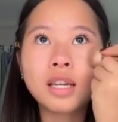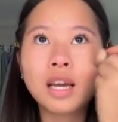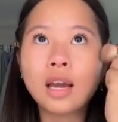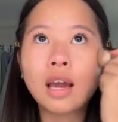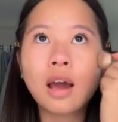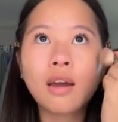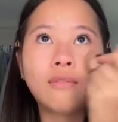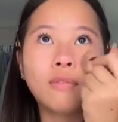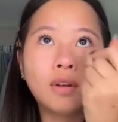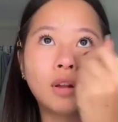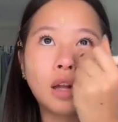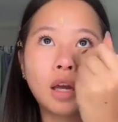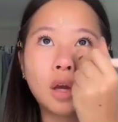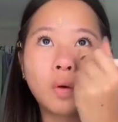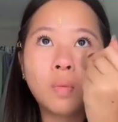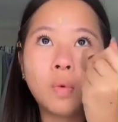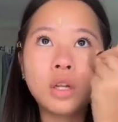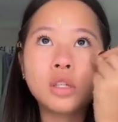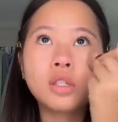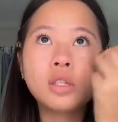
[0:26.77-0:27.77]
I feel like
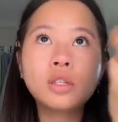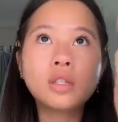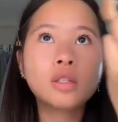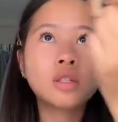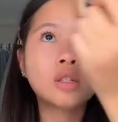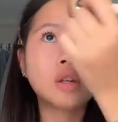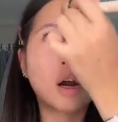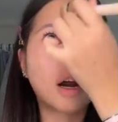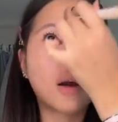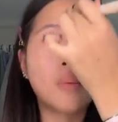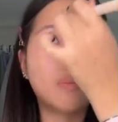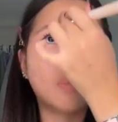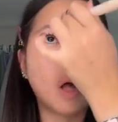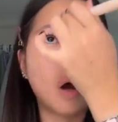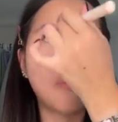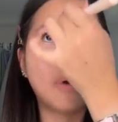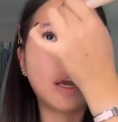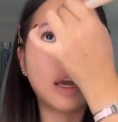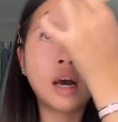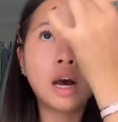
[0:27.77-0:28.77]
once you start blowing
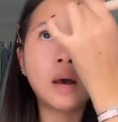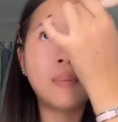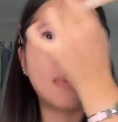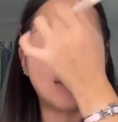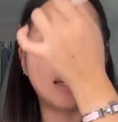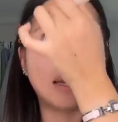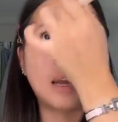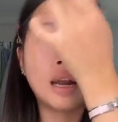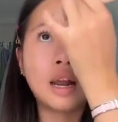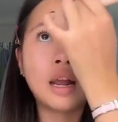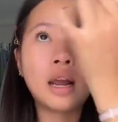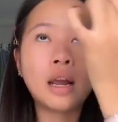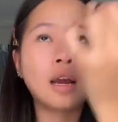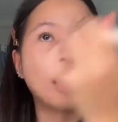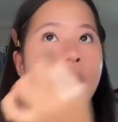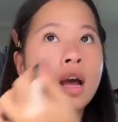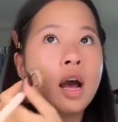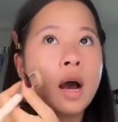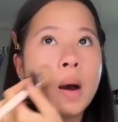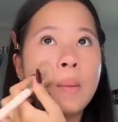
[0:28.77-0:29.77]
up and getting
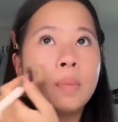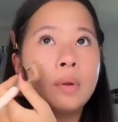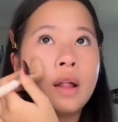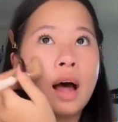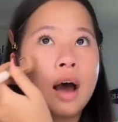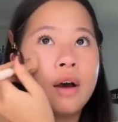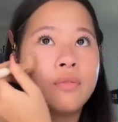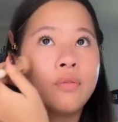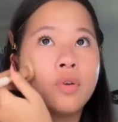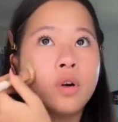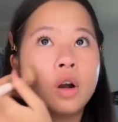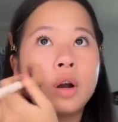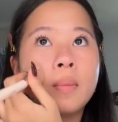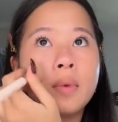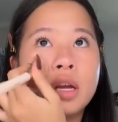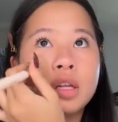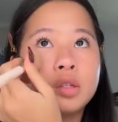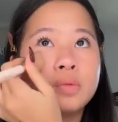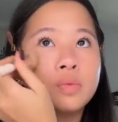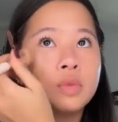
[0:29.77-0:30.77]
a platform, it's
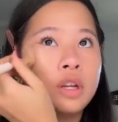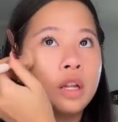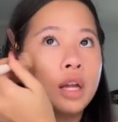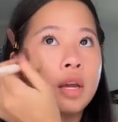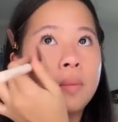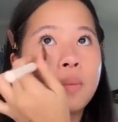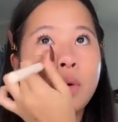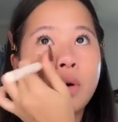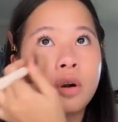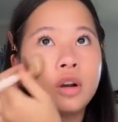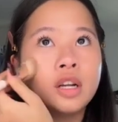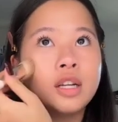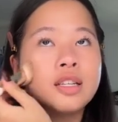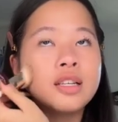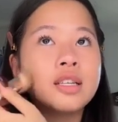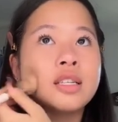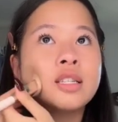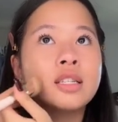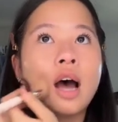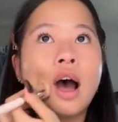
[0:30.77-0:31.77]
really important to
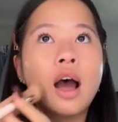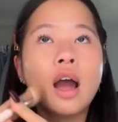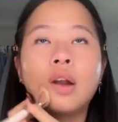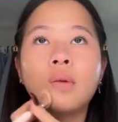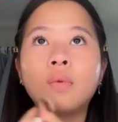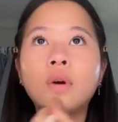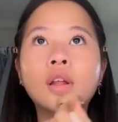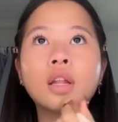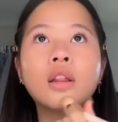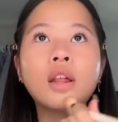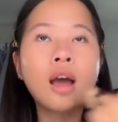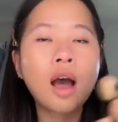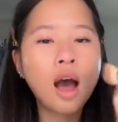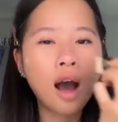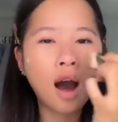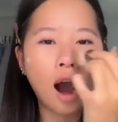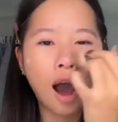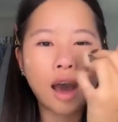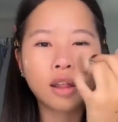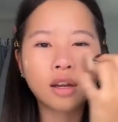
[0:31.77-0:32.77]
sign with
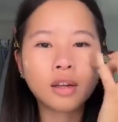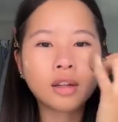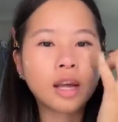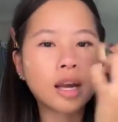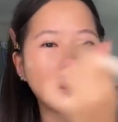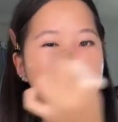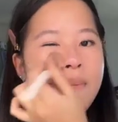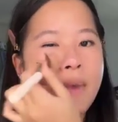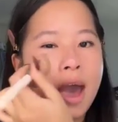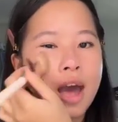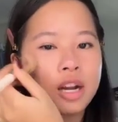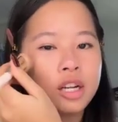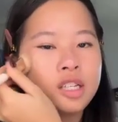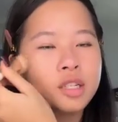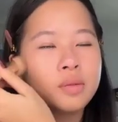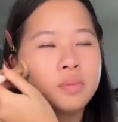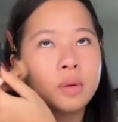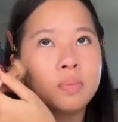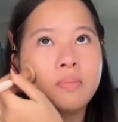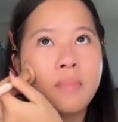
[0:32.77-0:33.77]
either like a
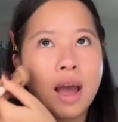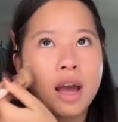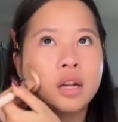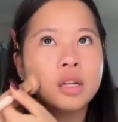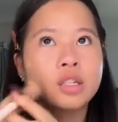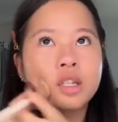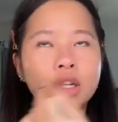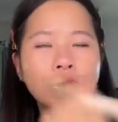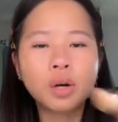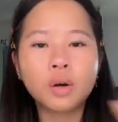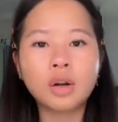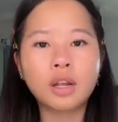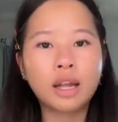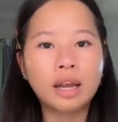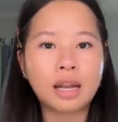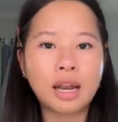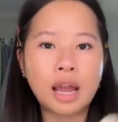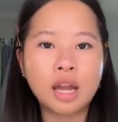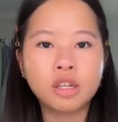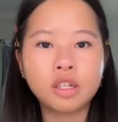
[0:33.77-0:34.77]
manager or like an
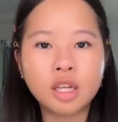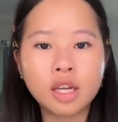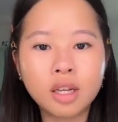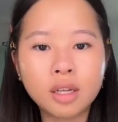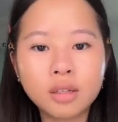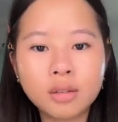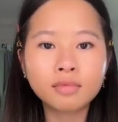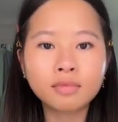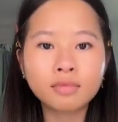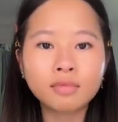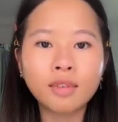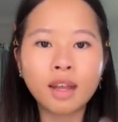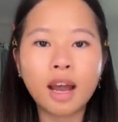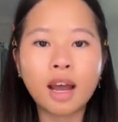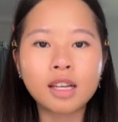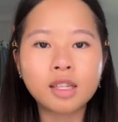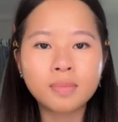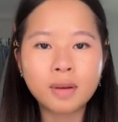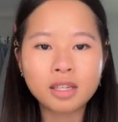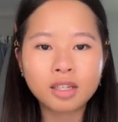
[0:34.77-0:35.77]
agent.
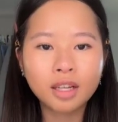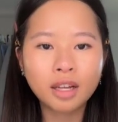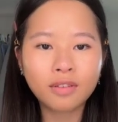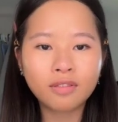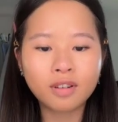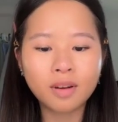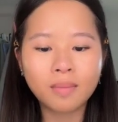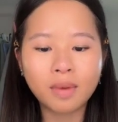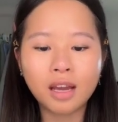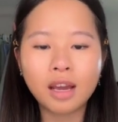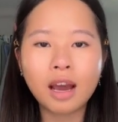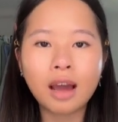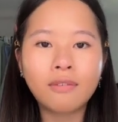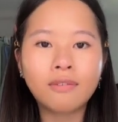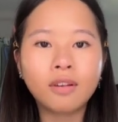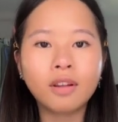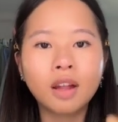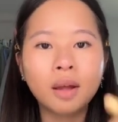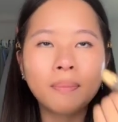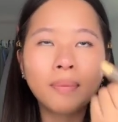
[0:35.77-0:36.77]
Especially for me, I feel like
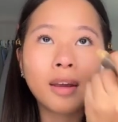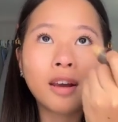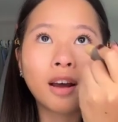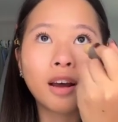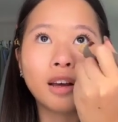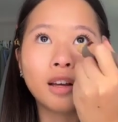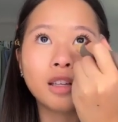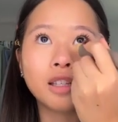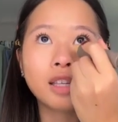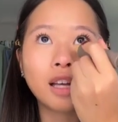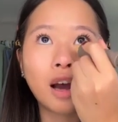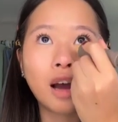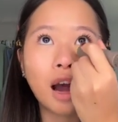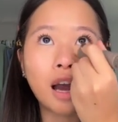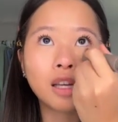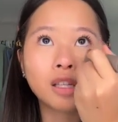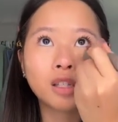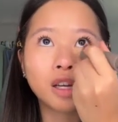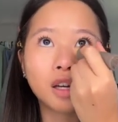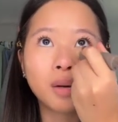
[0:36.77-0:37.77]
because I
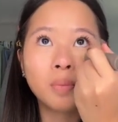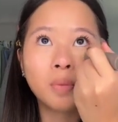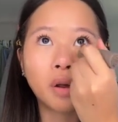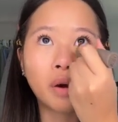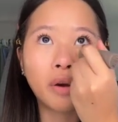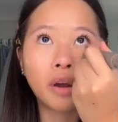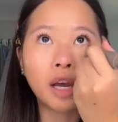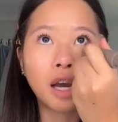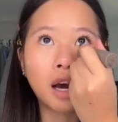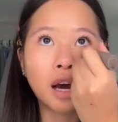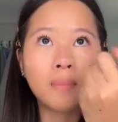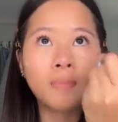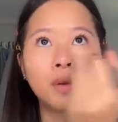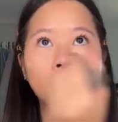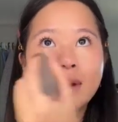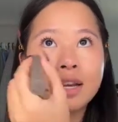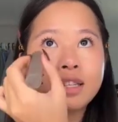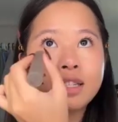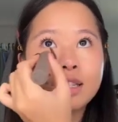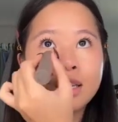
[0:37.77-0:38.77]
started blowing up in my
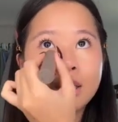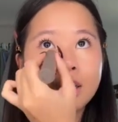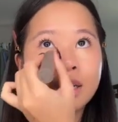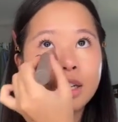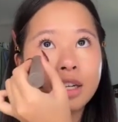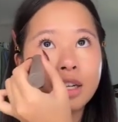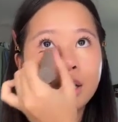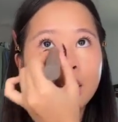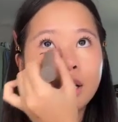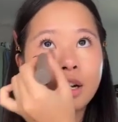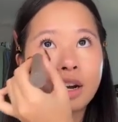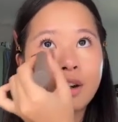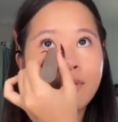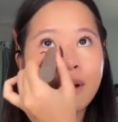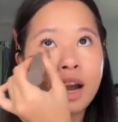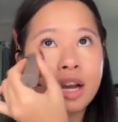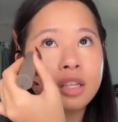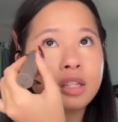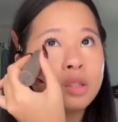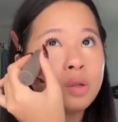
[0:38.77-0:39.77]
senior year of high
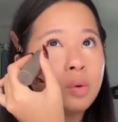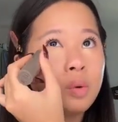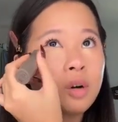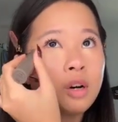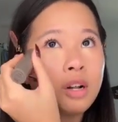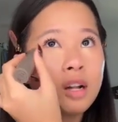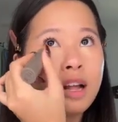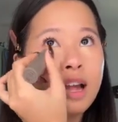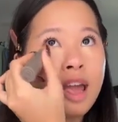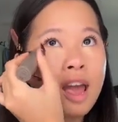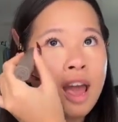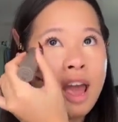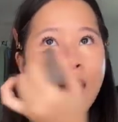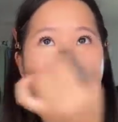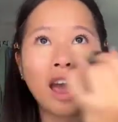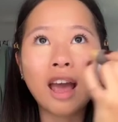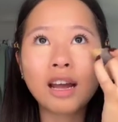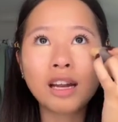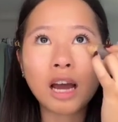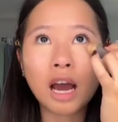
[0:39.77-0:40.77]
school and
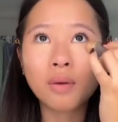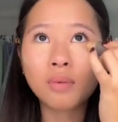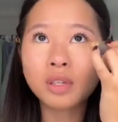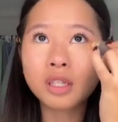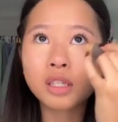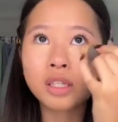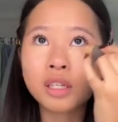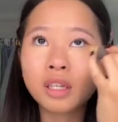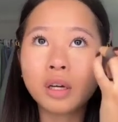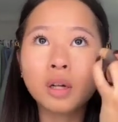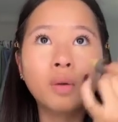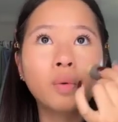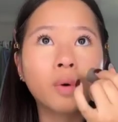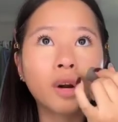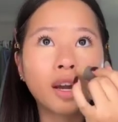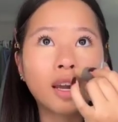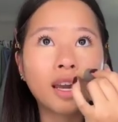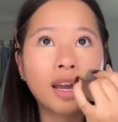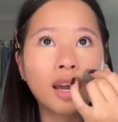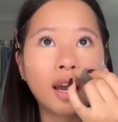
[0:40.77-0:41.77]
I was still working
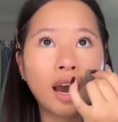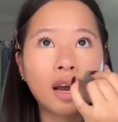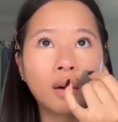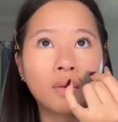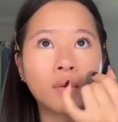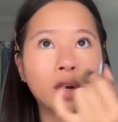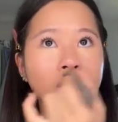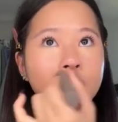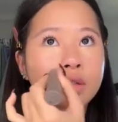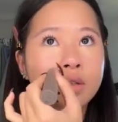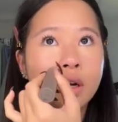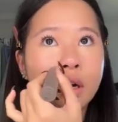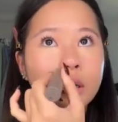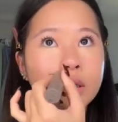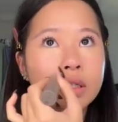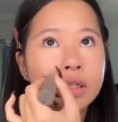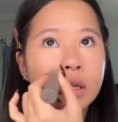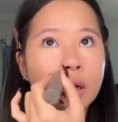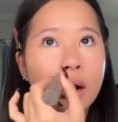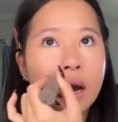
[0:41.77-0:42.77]
at a restaurant, so
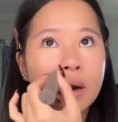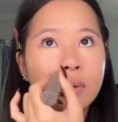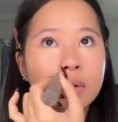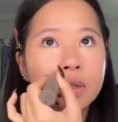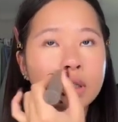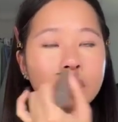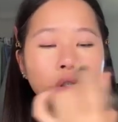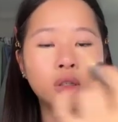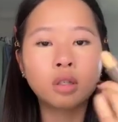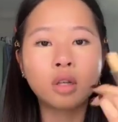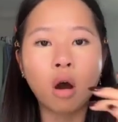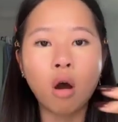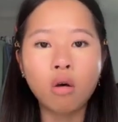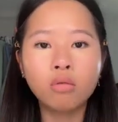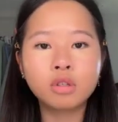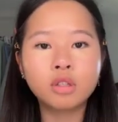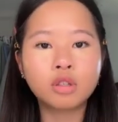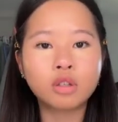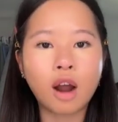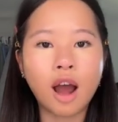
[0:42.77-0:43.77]
I was so
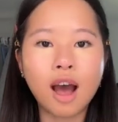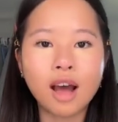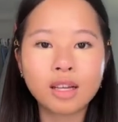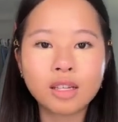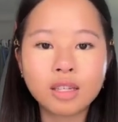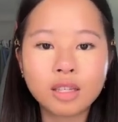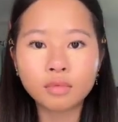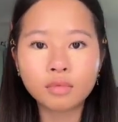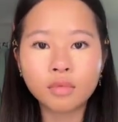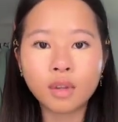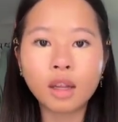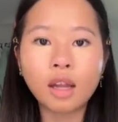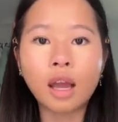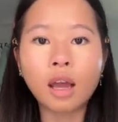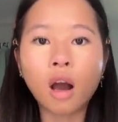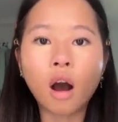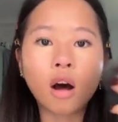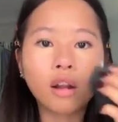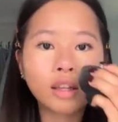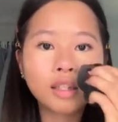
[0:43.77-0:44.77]
stressed, like all the
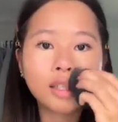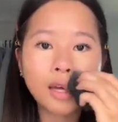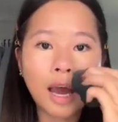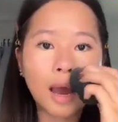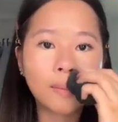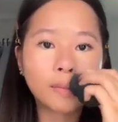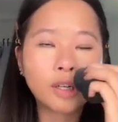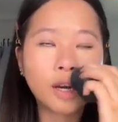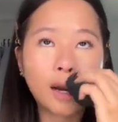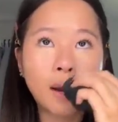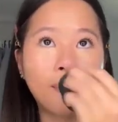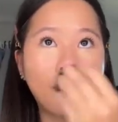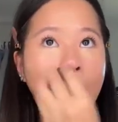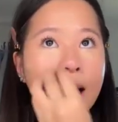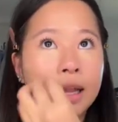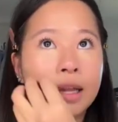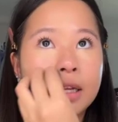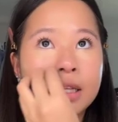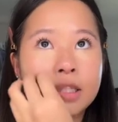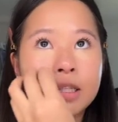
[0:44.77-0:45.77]
time trying to balance
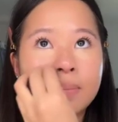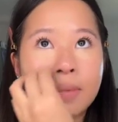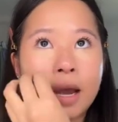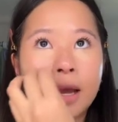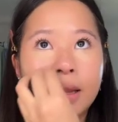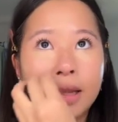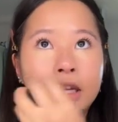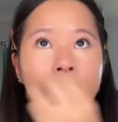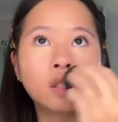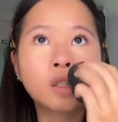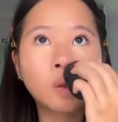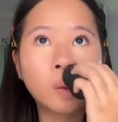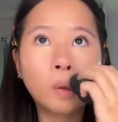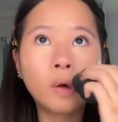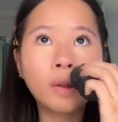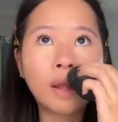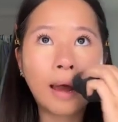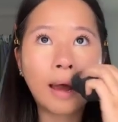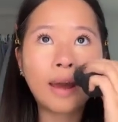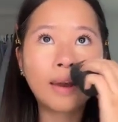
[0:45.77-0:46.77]
my like school
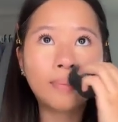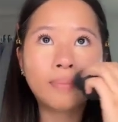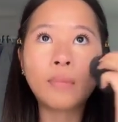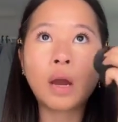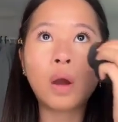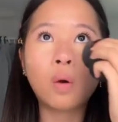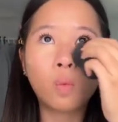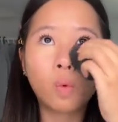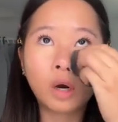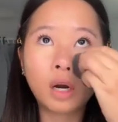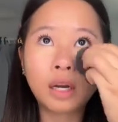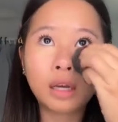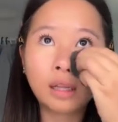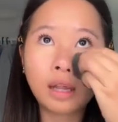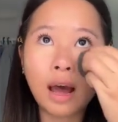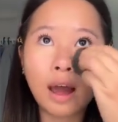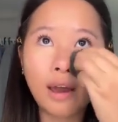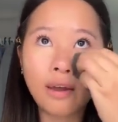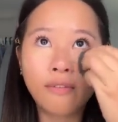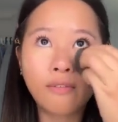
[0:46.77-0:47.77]
life, my work life,
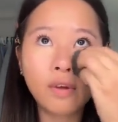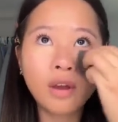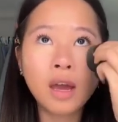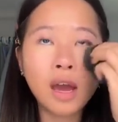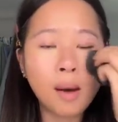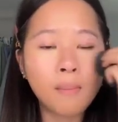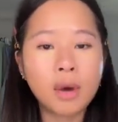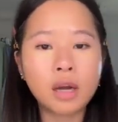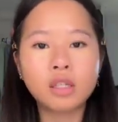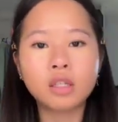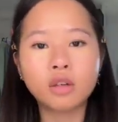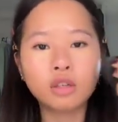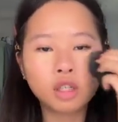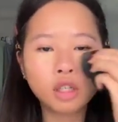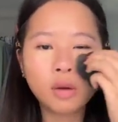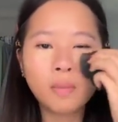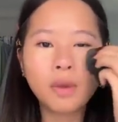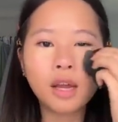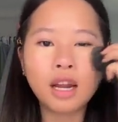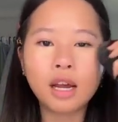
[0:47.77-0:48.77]
my social
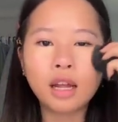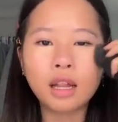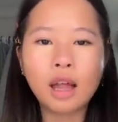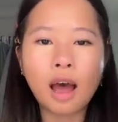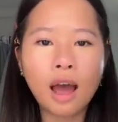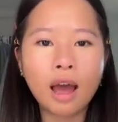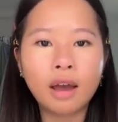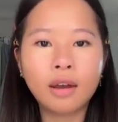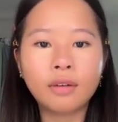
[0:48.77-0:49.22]
media life.